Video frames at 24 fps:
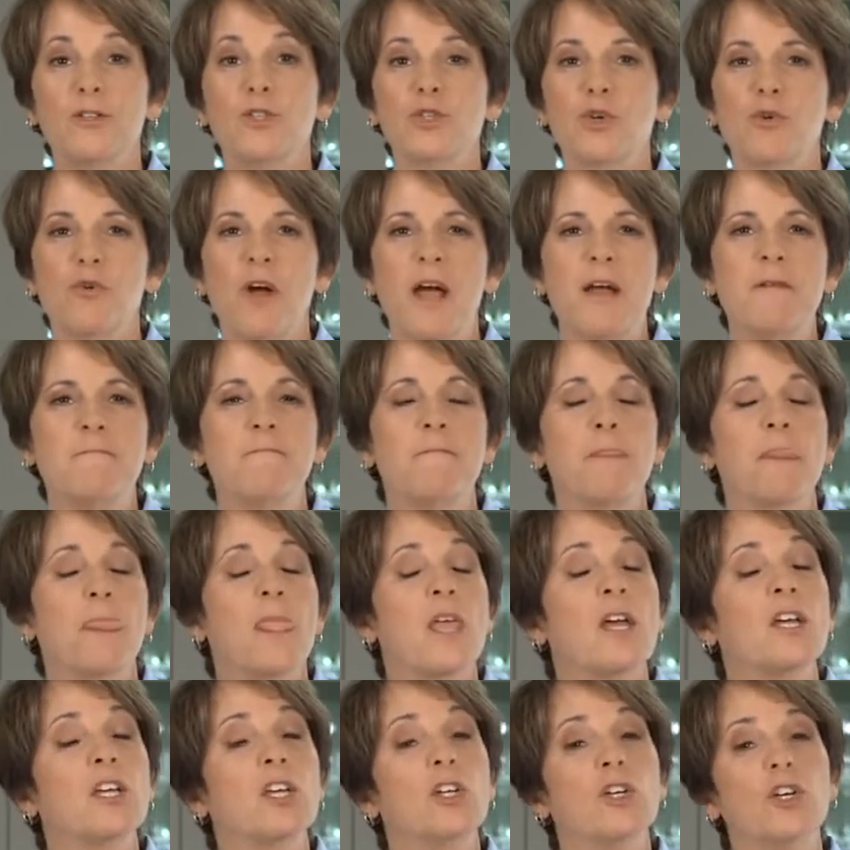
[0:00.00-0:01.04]
Great.
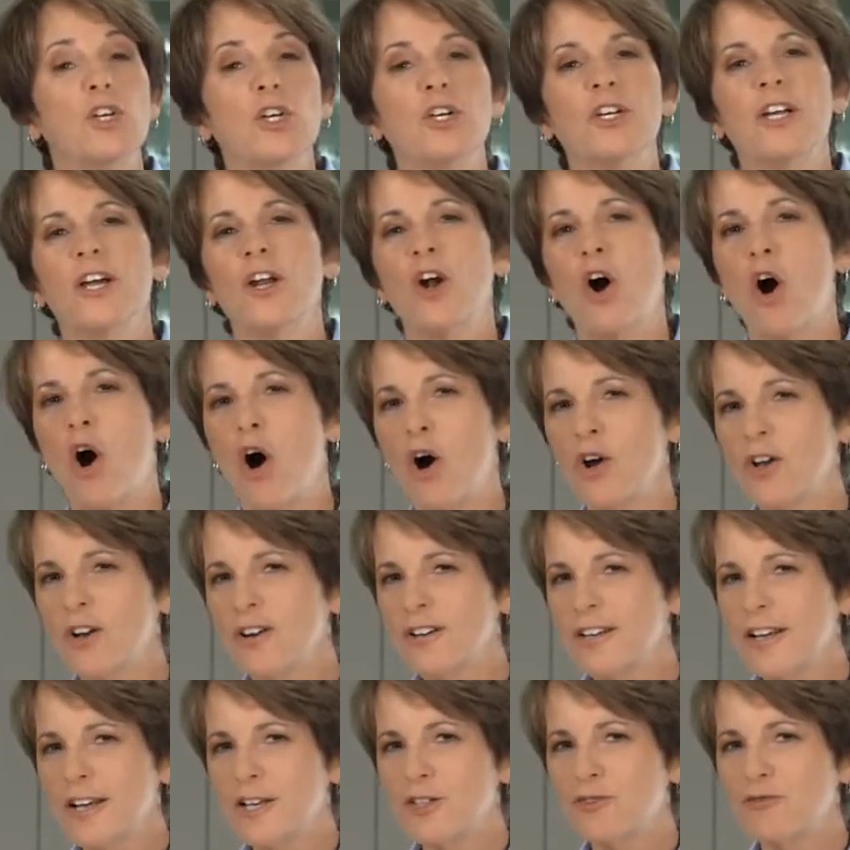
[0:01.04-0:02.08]
You know, you can get all
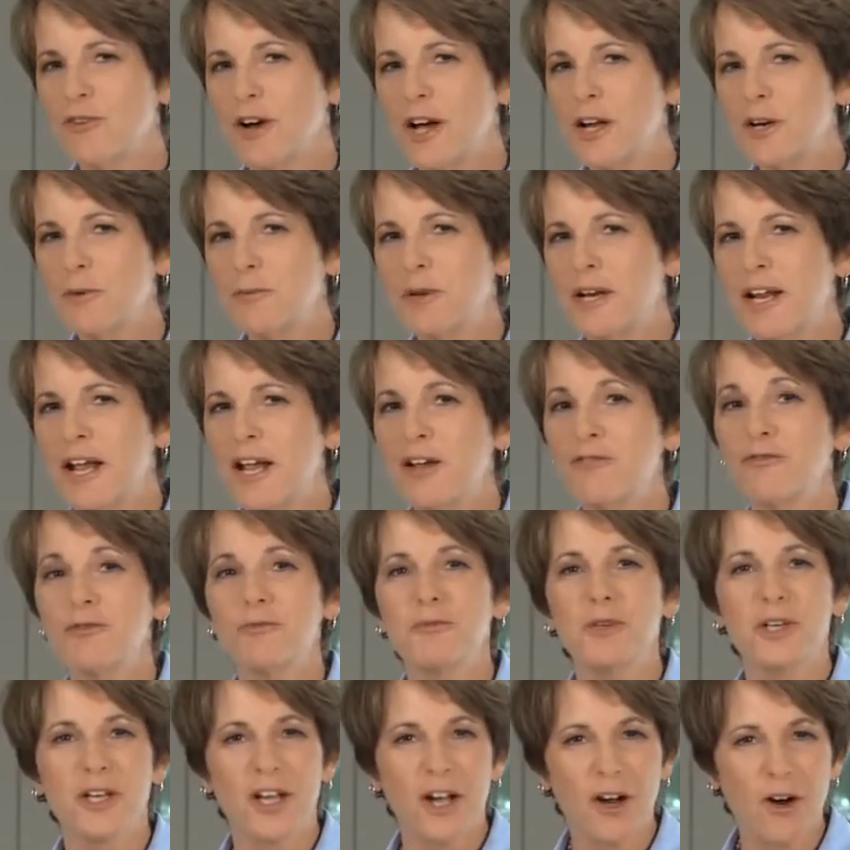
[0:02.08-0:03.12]
your day's vitamin A
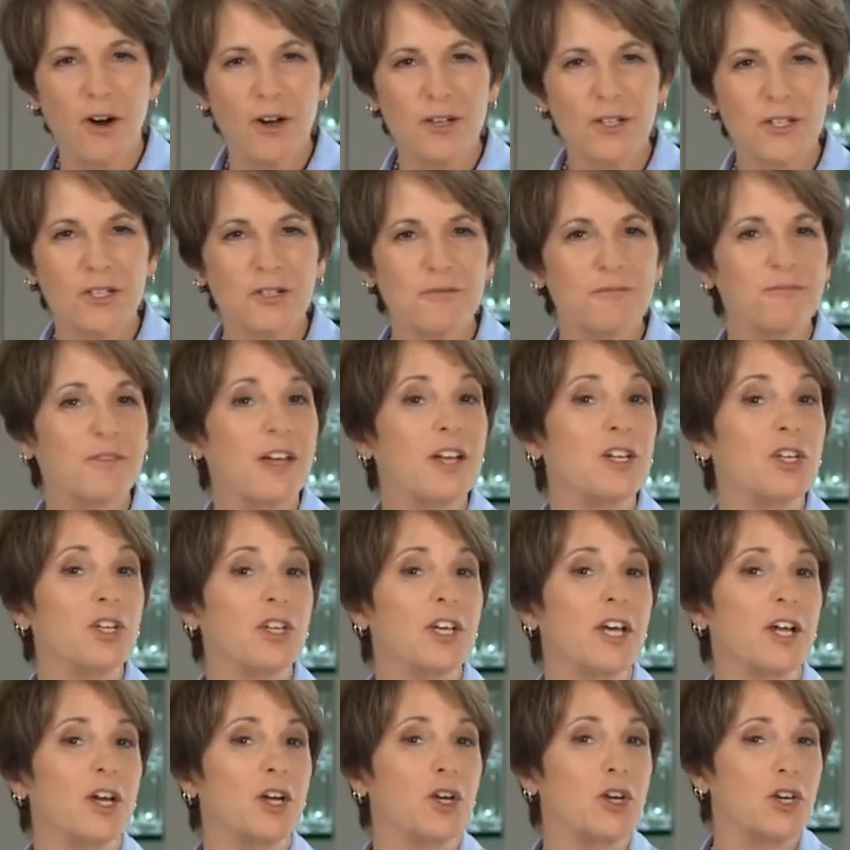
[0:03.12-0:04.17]
from the carrots, and you
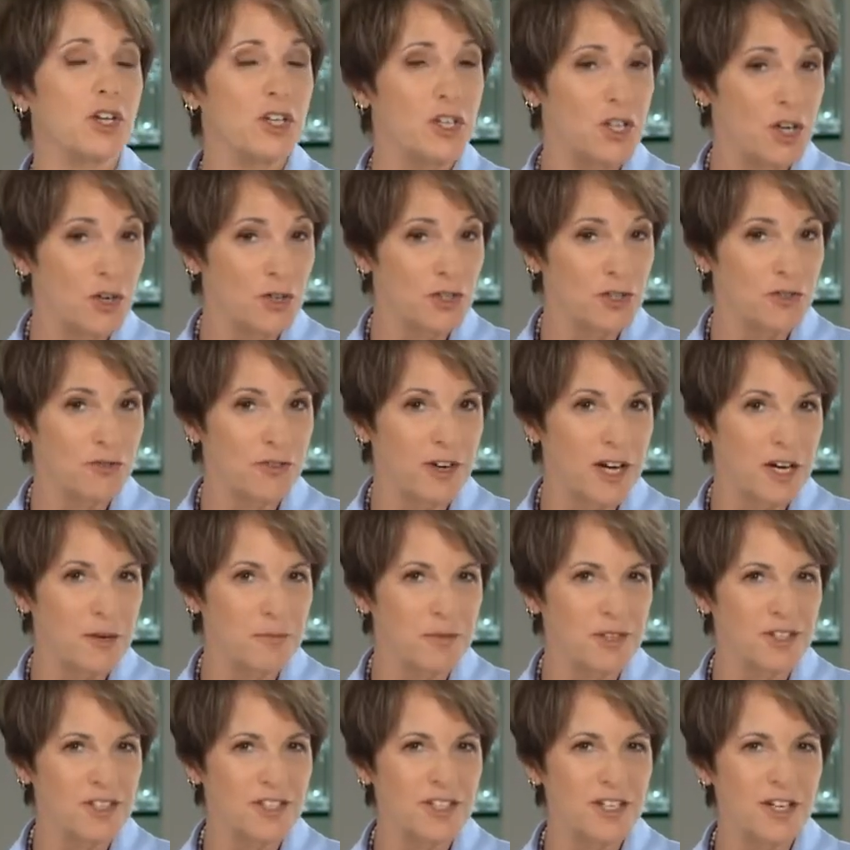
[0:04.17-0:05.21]
can get a good dose of
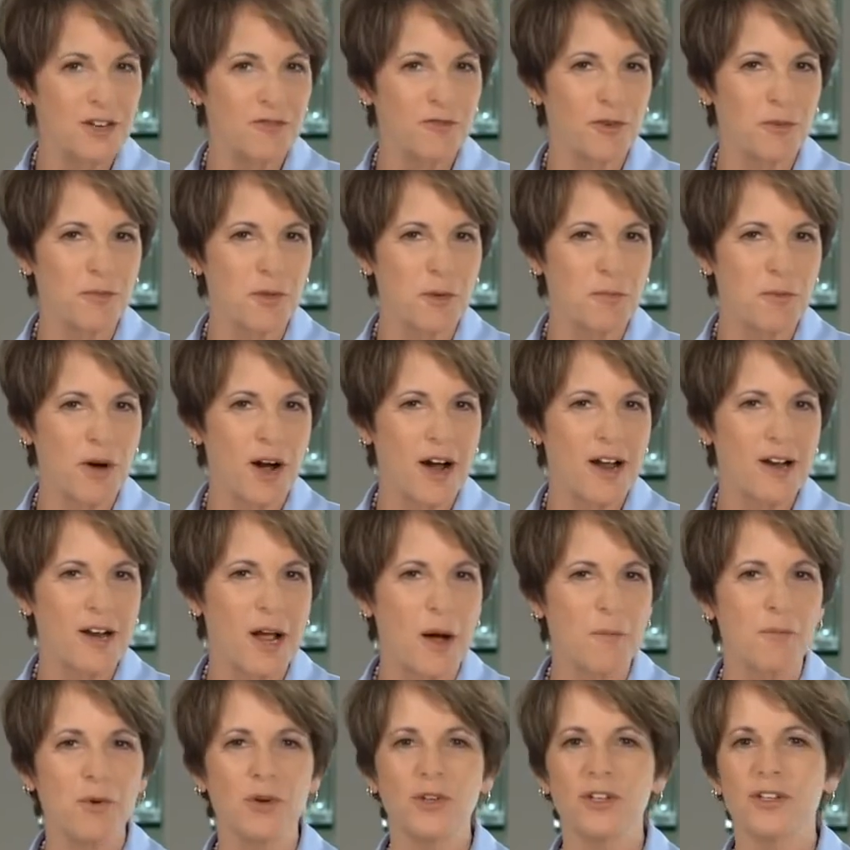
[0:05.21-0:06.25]
vitamin C from the
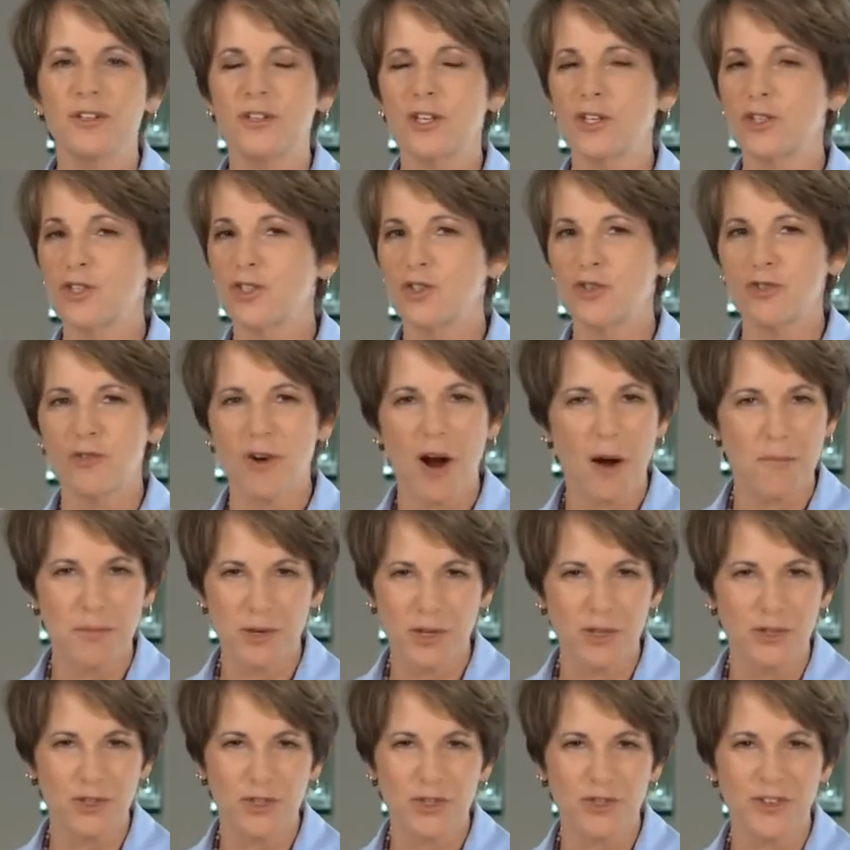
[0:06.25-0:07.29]
pineapple in this
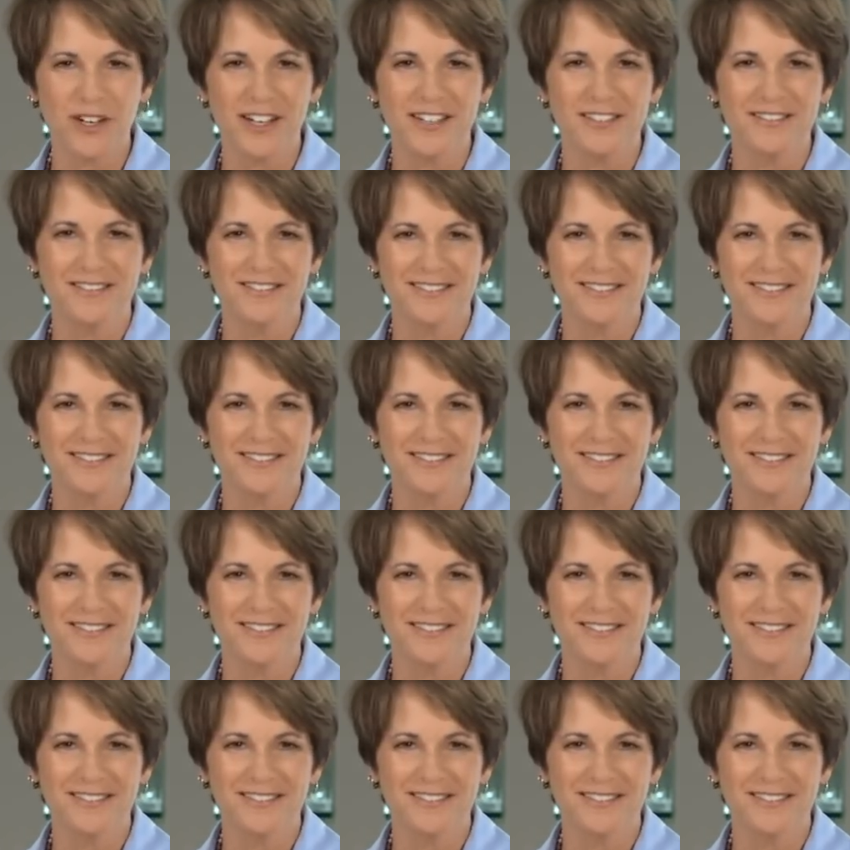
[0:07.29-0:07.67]
tropical treat.